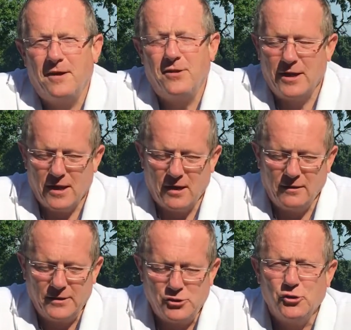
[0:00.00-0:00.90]
think
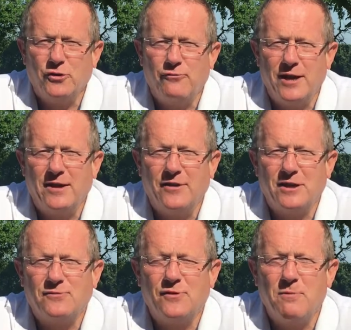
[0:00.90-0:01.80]
I'll enjoy ringing
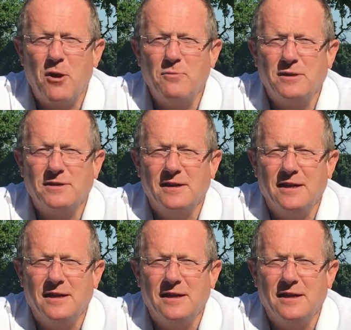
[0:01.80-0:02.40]
this for the moment,